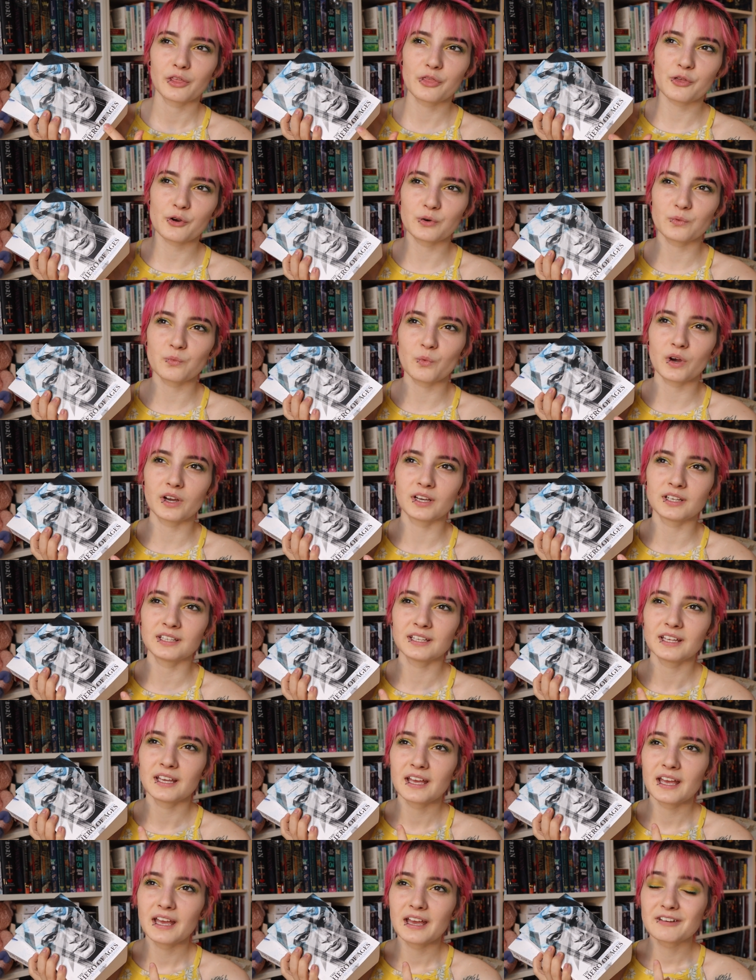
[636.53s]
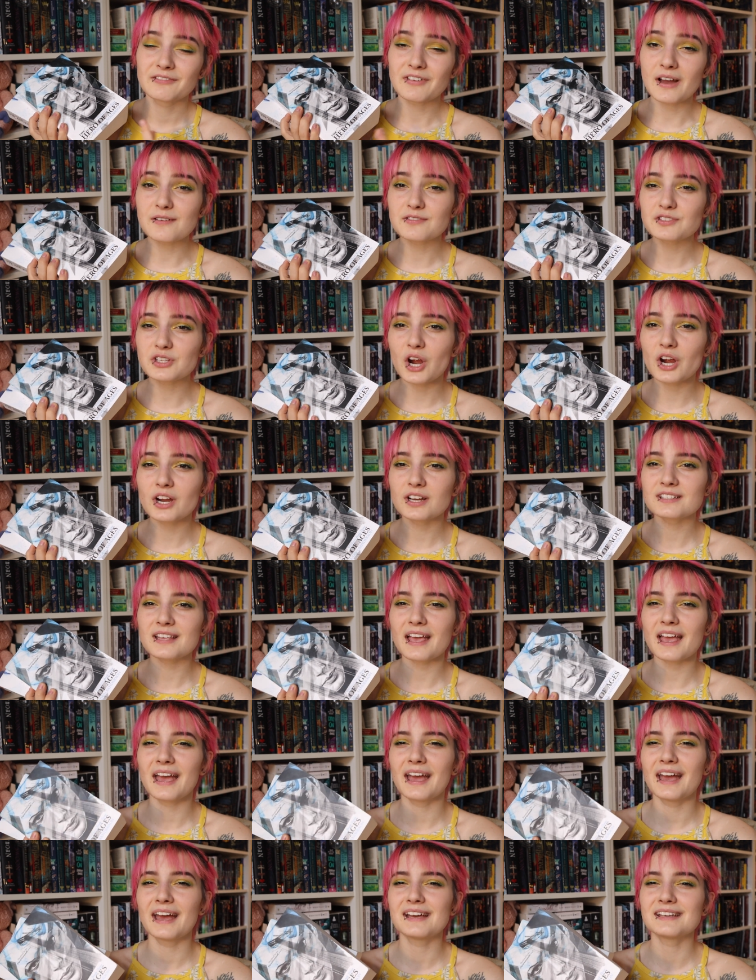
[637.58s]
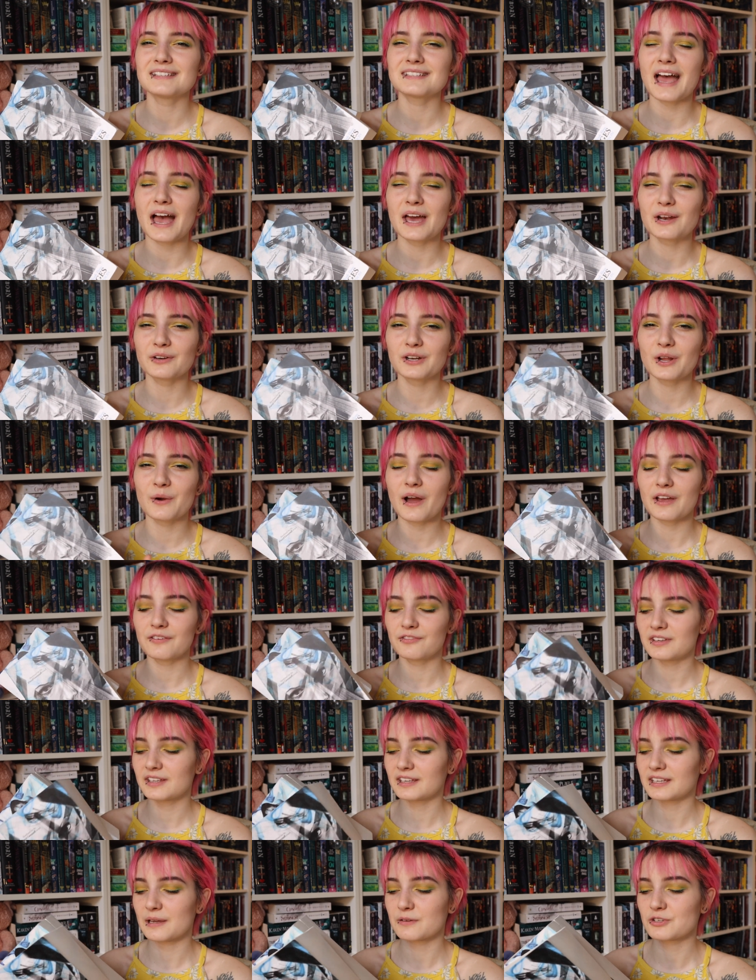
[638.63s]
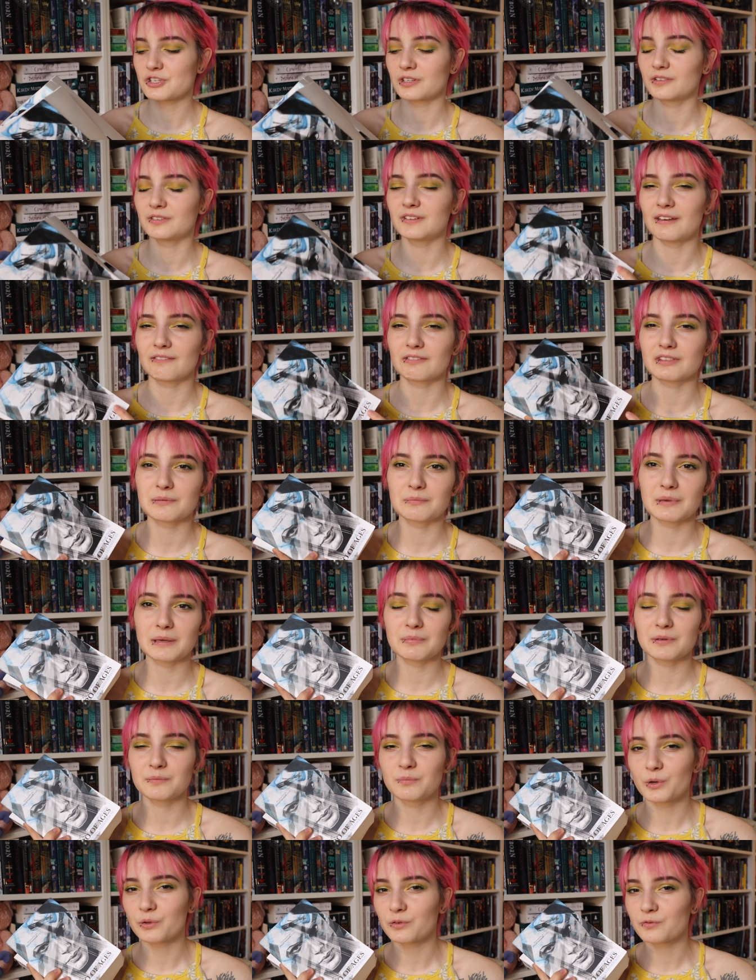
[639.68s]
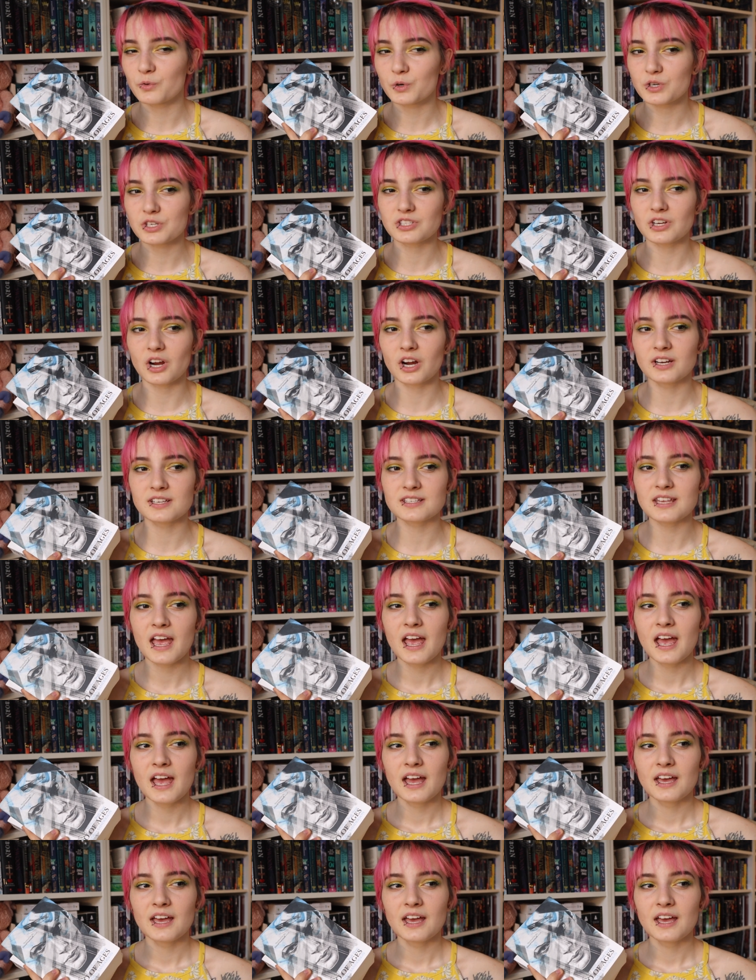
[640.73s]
third one five stars and i don't know i feel like i should have given them maybe both four stars